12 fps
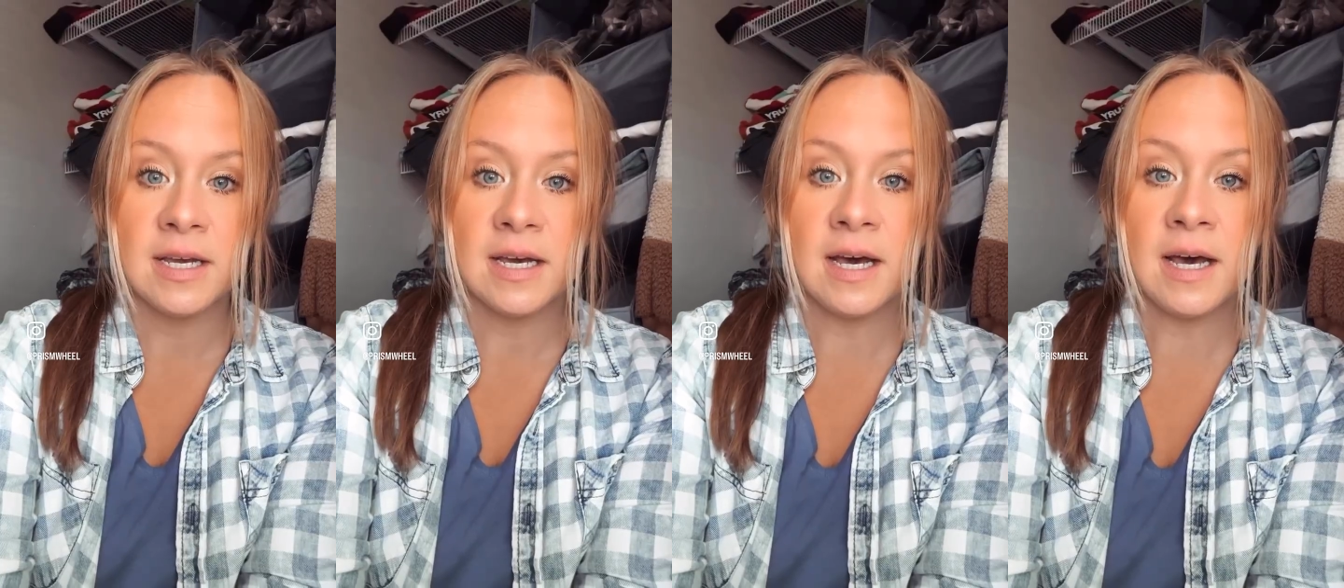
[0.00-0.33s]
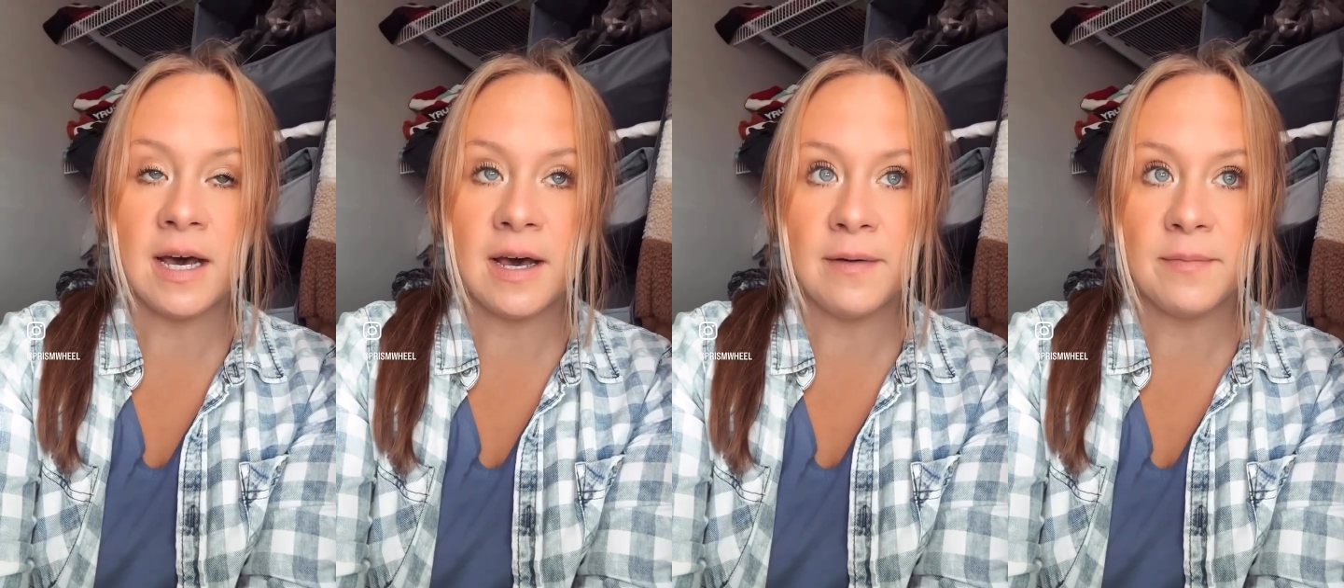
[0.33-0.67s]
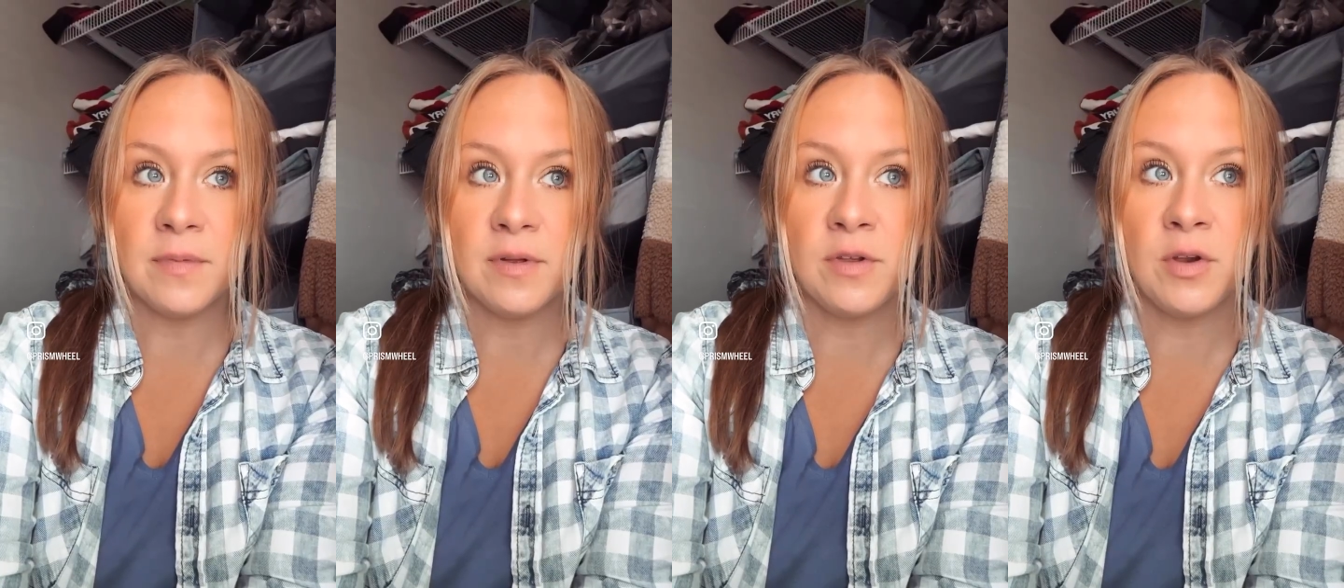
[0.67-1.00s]

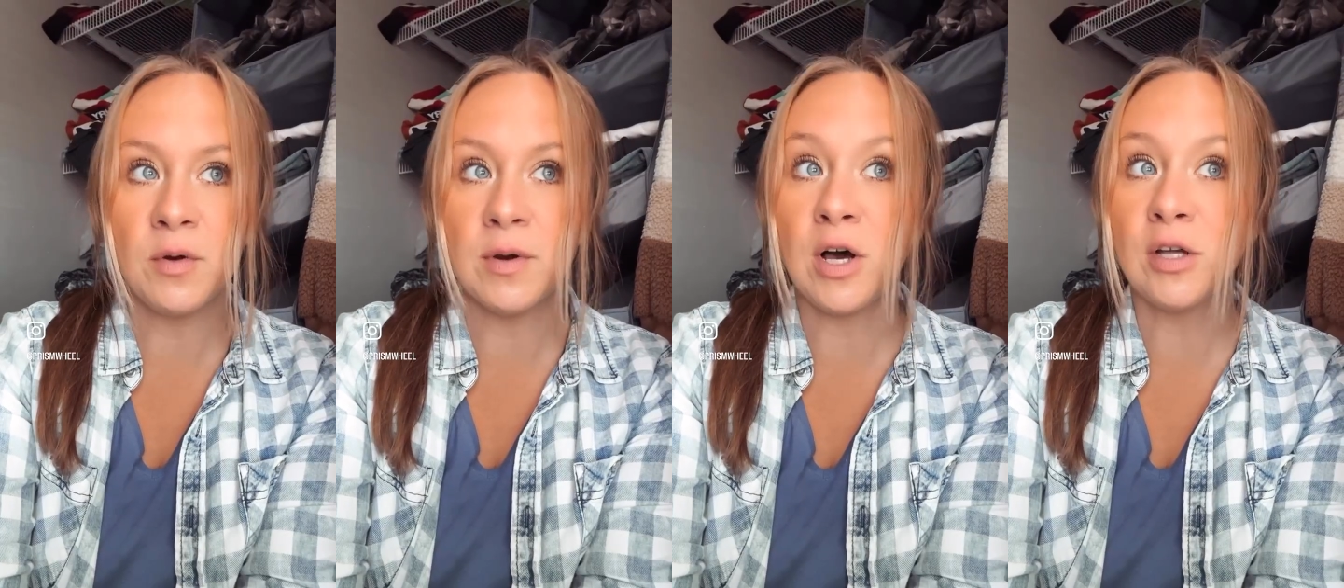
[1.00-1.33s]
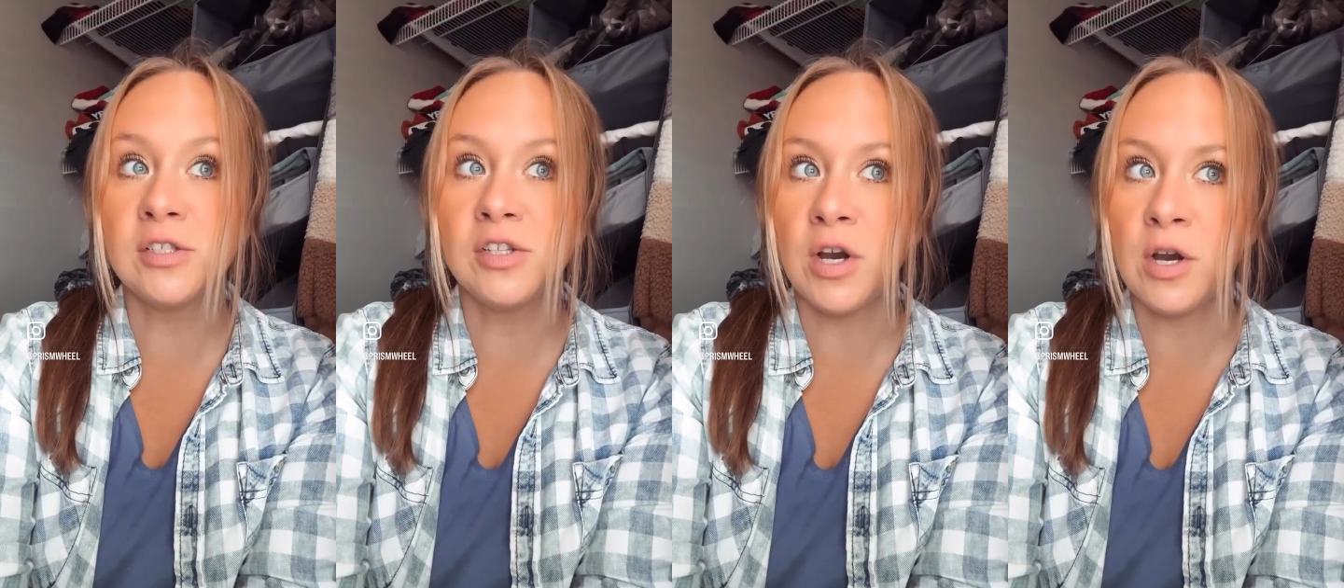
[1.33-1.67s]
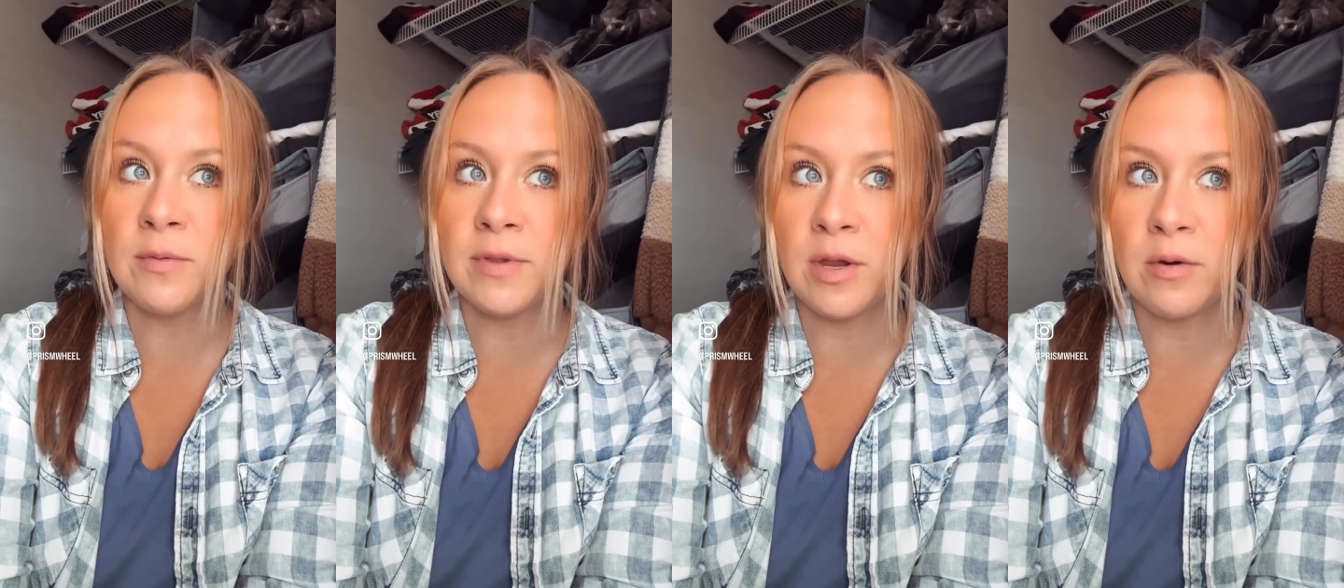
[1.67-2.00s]
it all
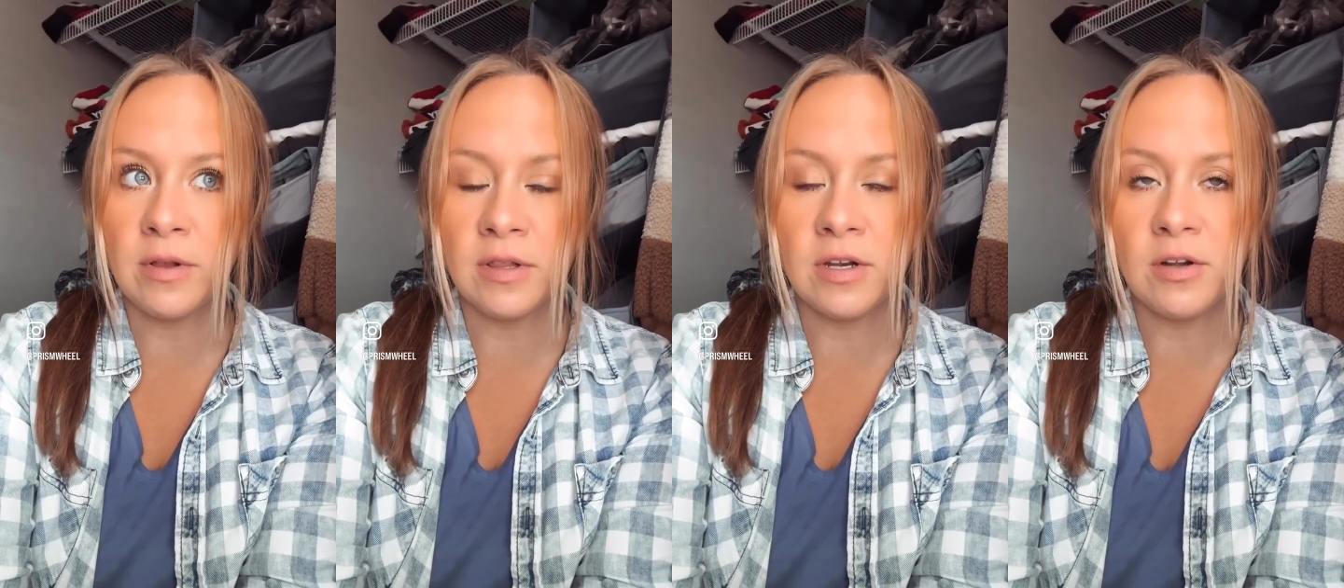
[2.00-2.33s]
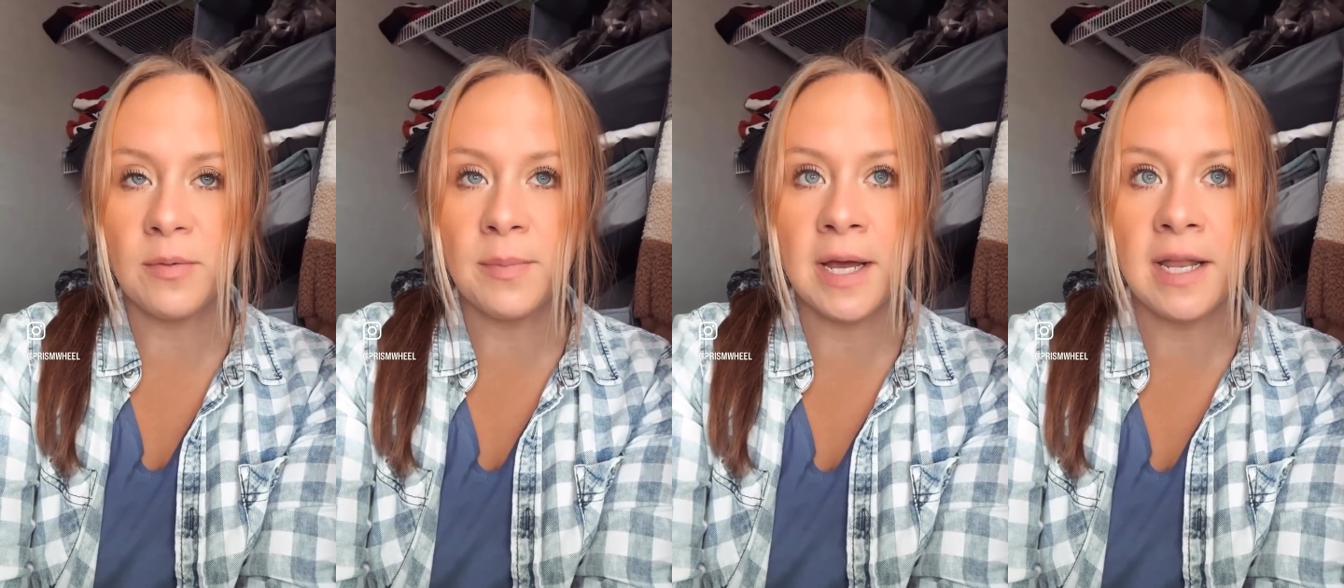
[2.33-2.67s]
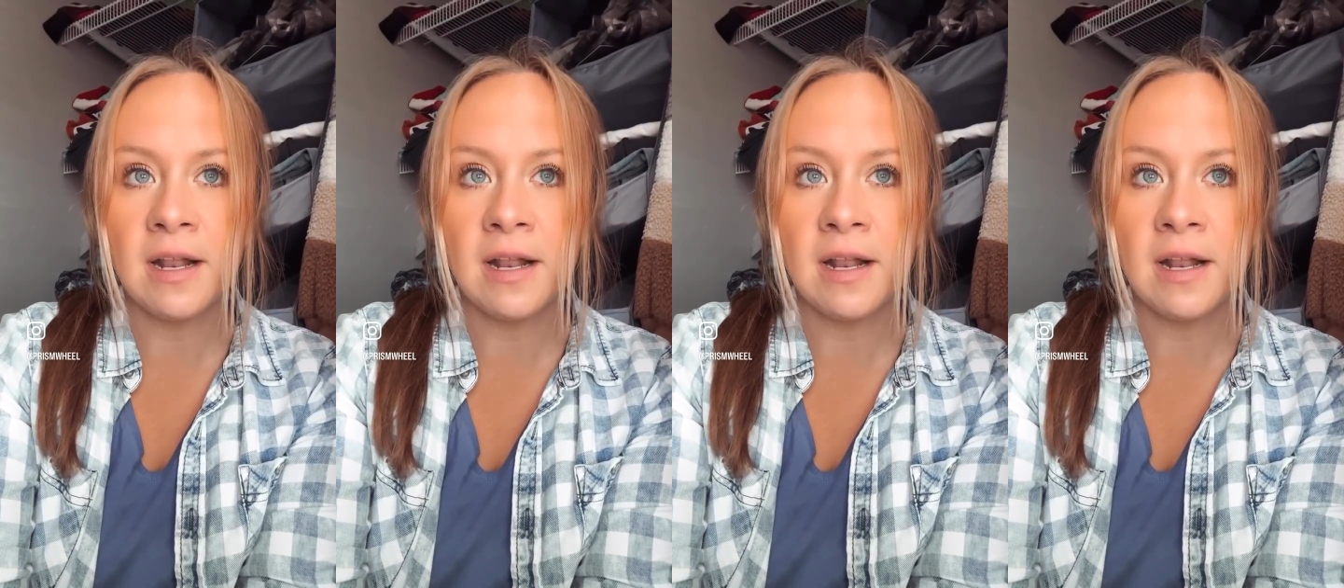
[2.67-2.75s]
started when they were little, but